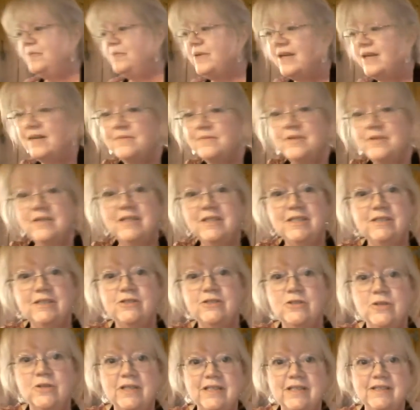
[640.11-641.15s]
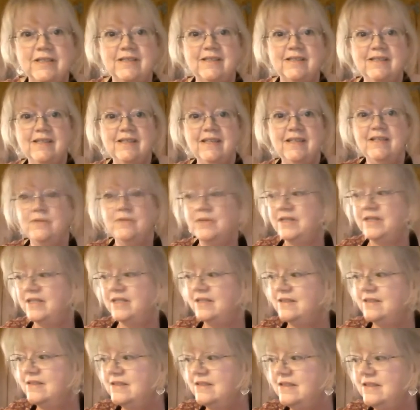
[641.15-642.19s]
I'm really enjoying knitting with it.
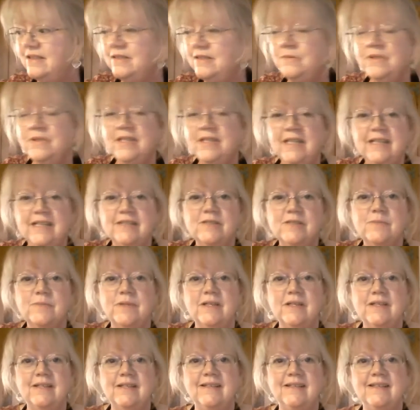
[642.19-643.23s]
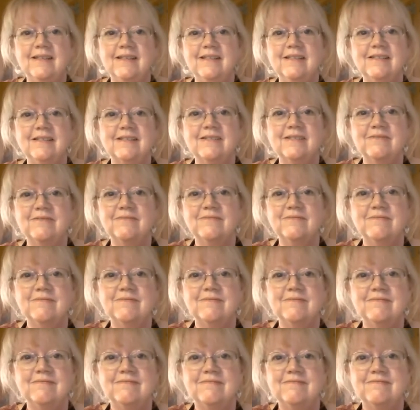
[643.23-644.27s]
Knitting with handspun is
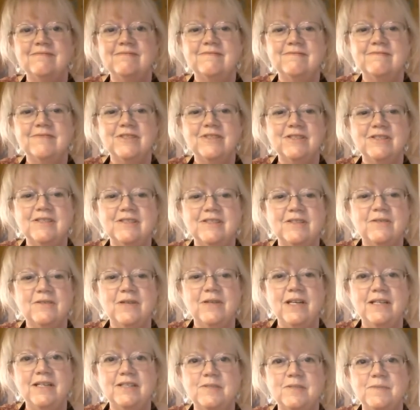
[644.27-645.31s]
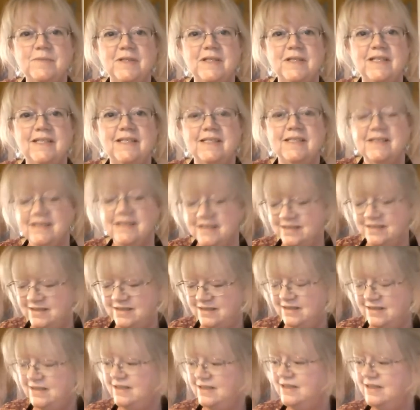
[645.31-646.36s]
just a great experience.
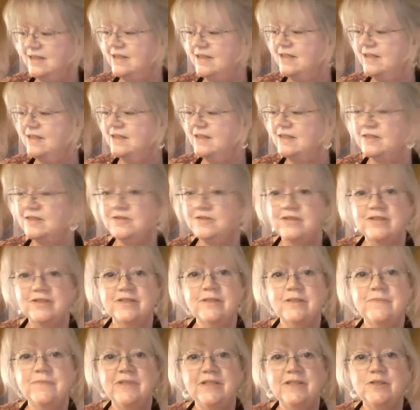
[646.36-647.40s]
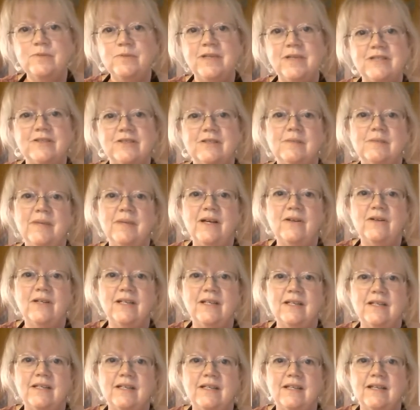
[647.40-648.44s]
There's just something special about
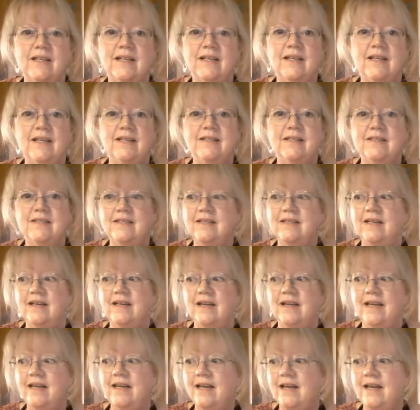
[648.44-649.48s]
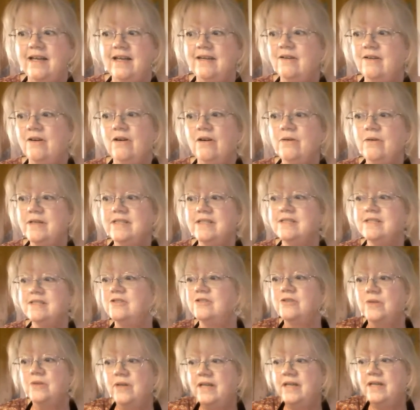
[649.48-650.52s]
it, and I always
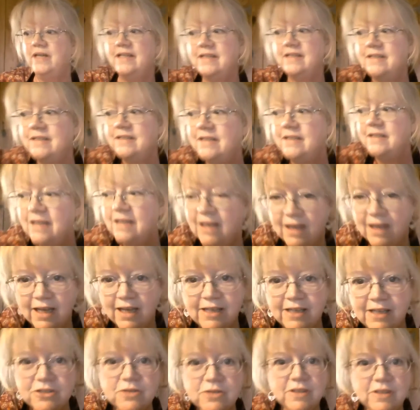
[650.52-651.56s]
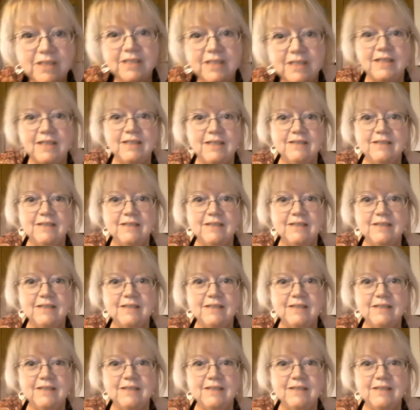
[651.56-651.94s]
enjoy it. I enjoy knitting